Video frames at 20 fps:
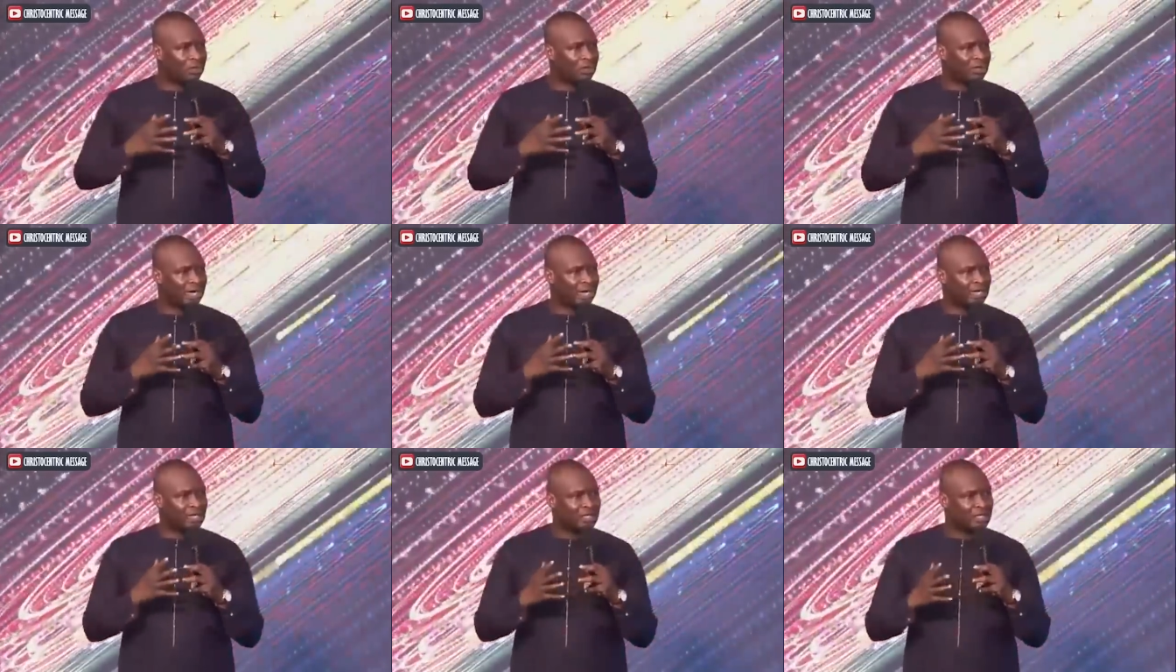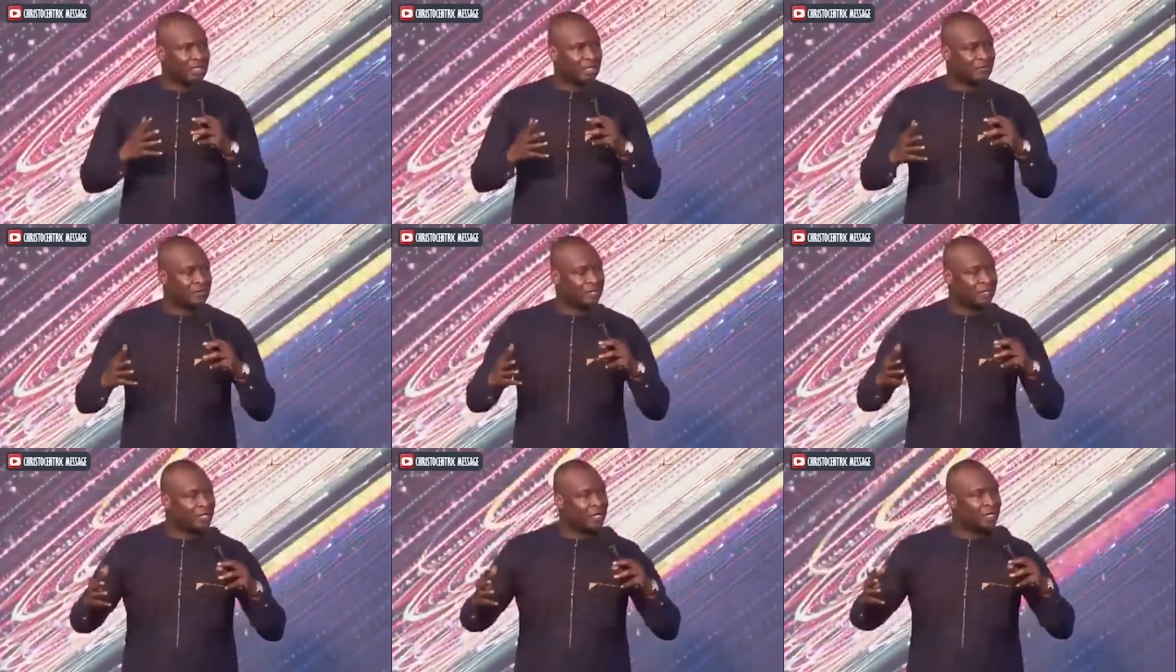
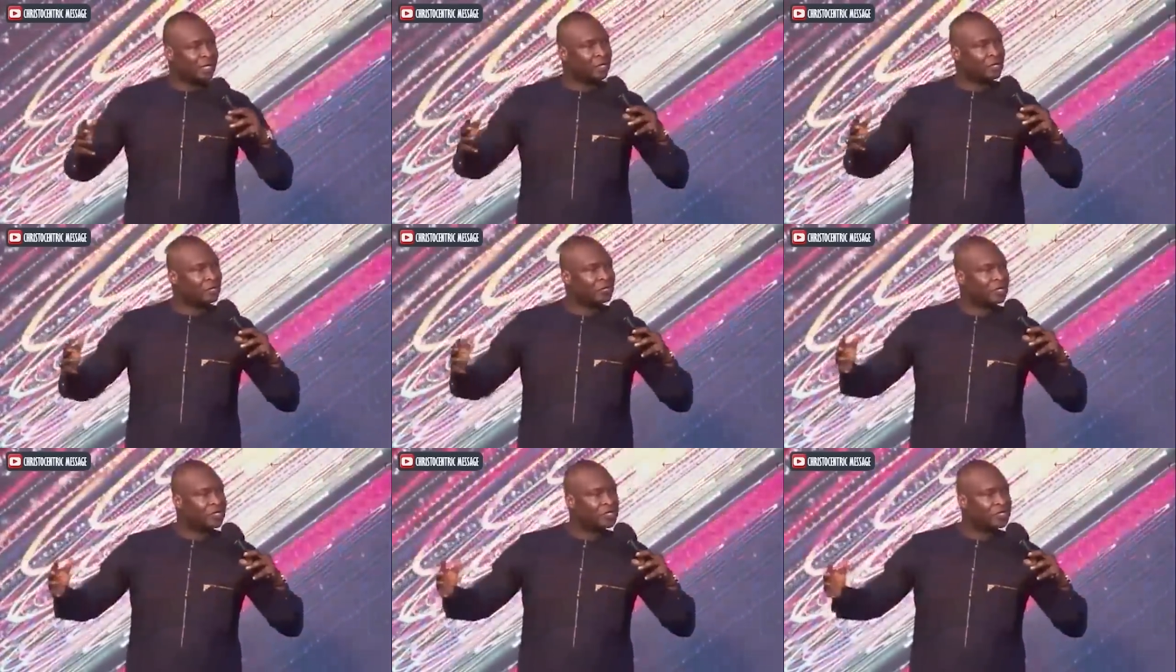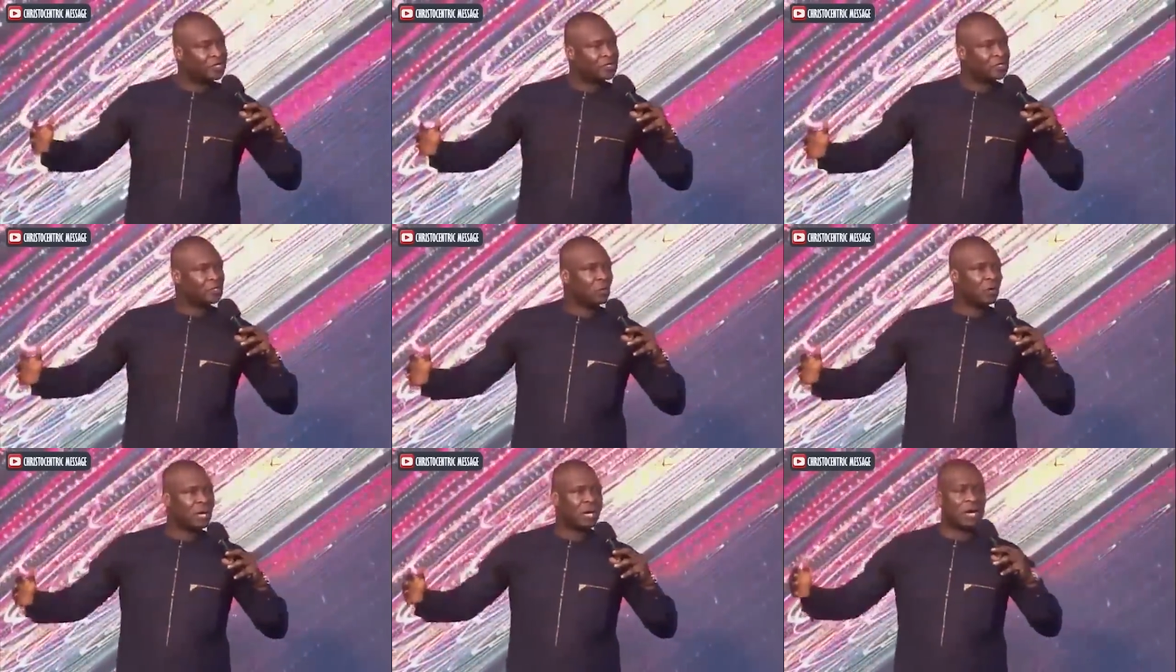Thanksgiving
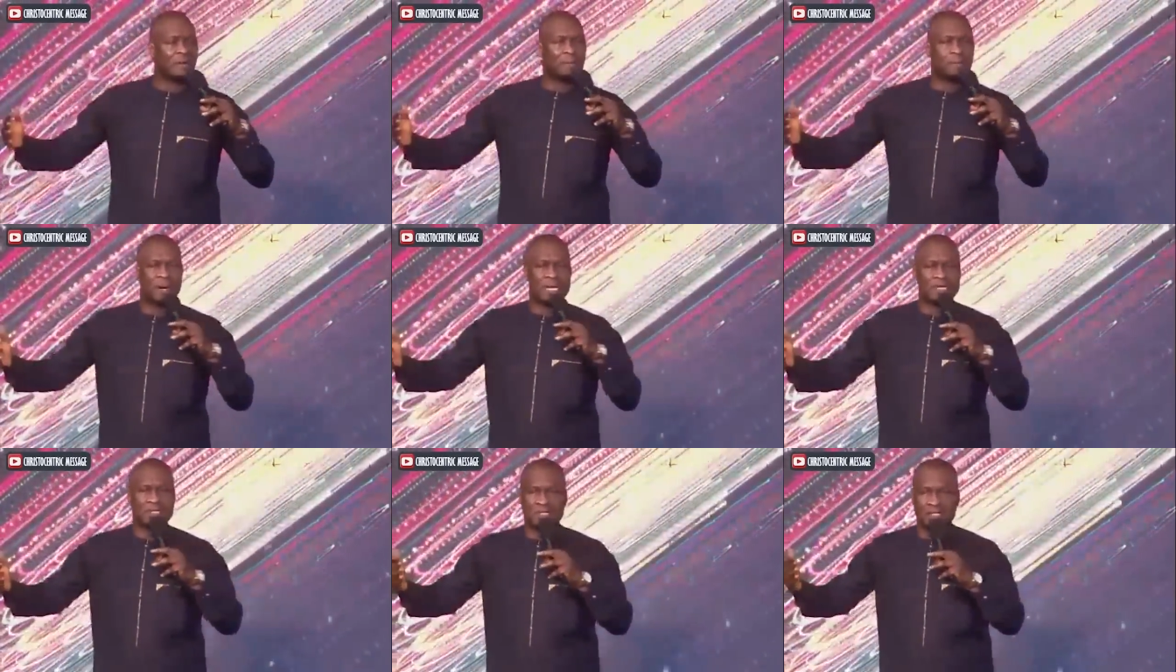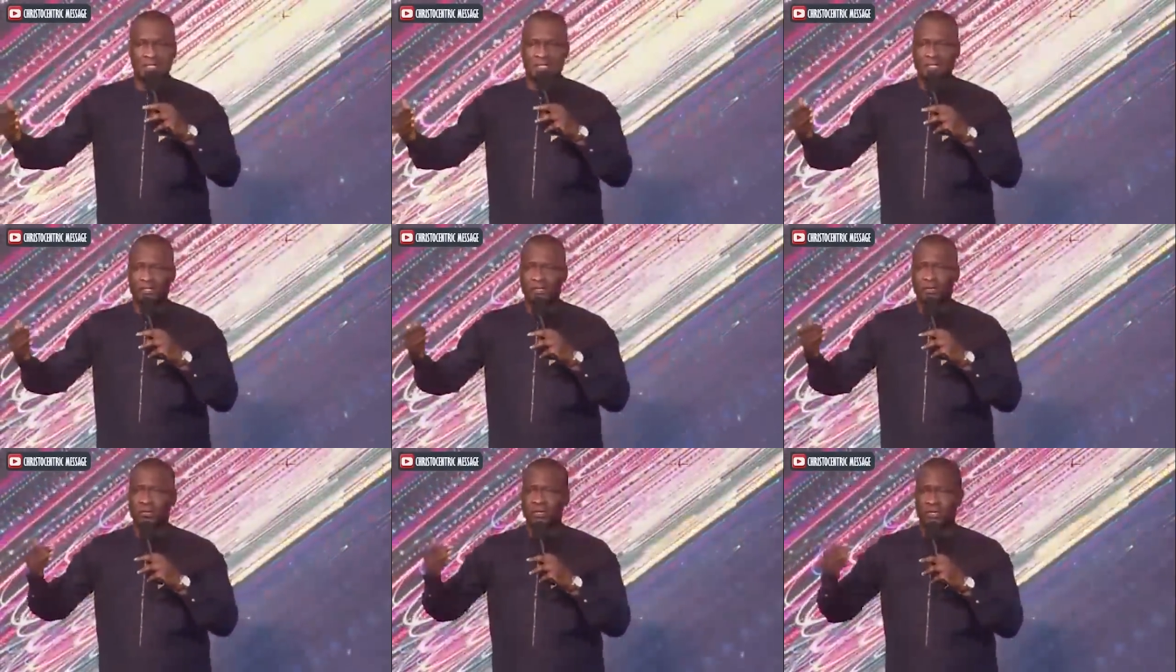increases your
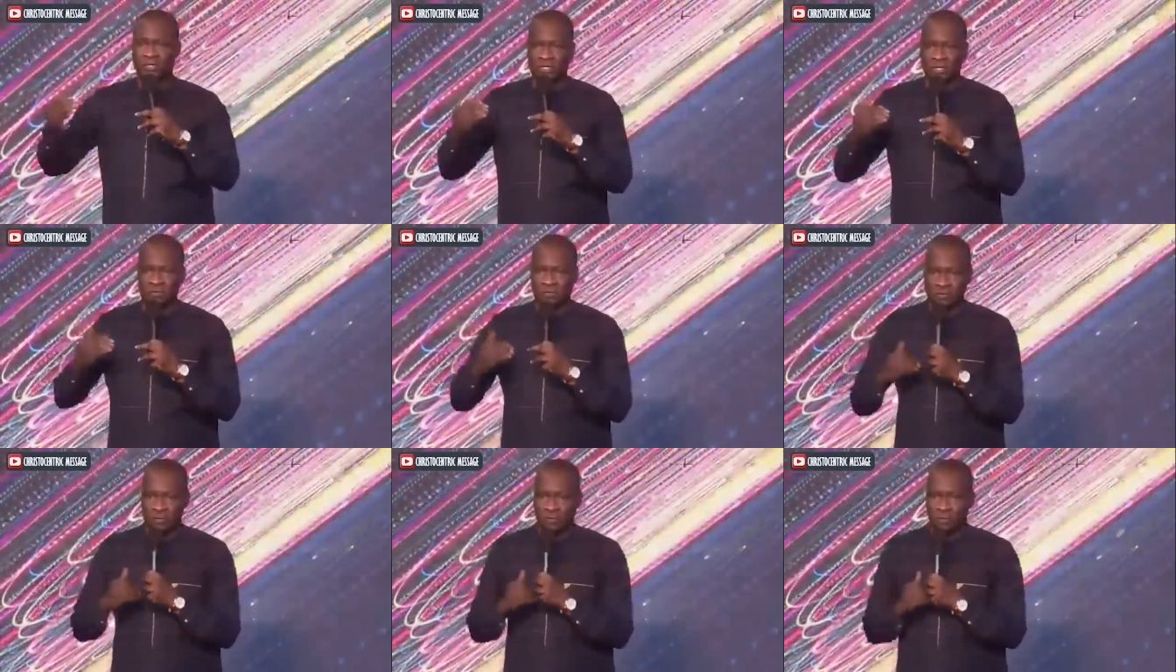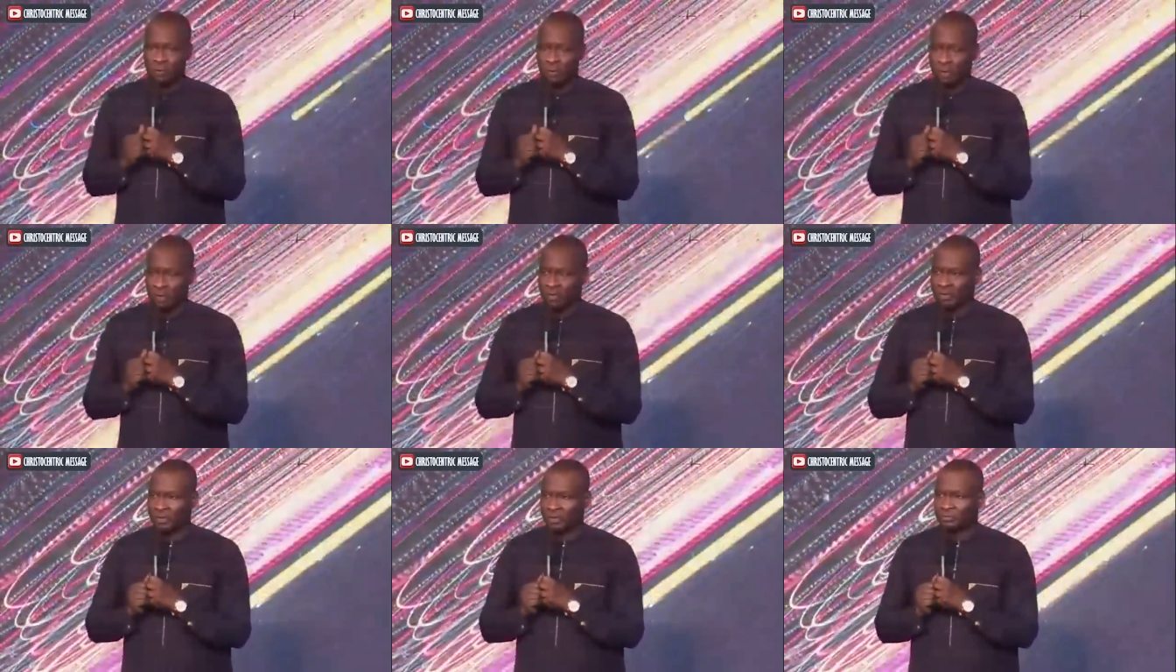capacity to receive so
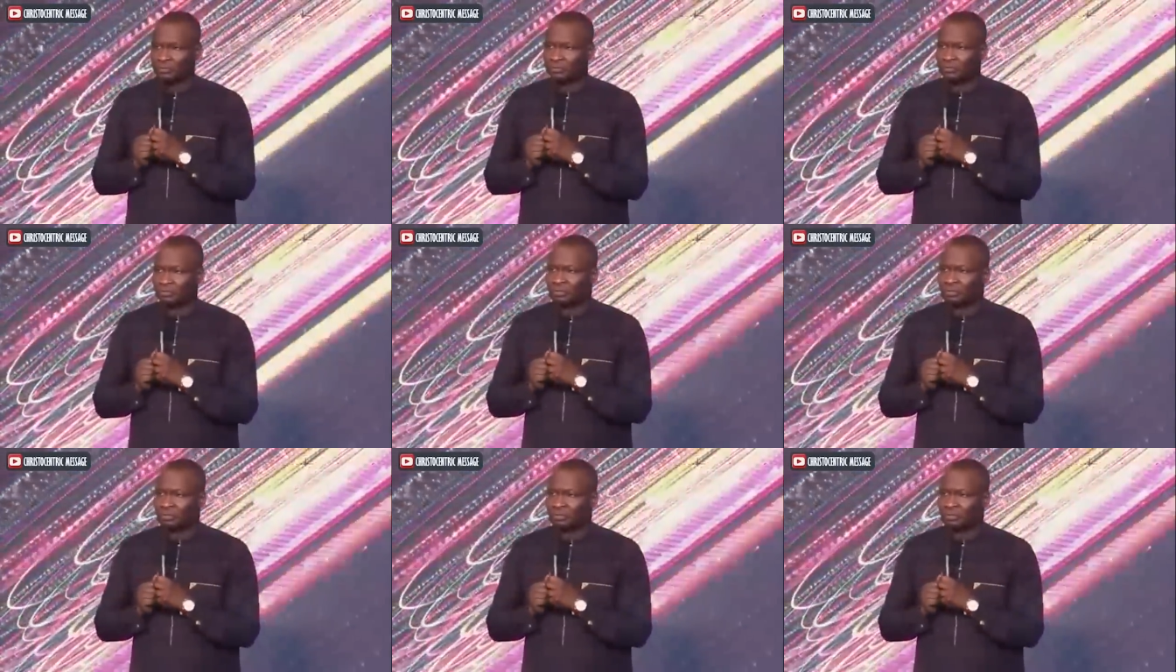much.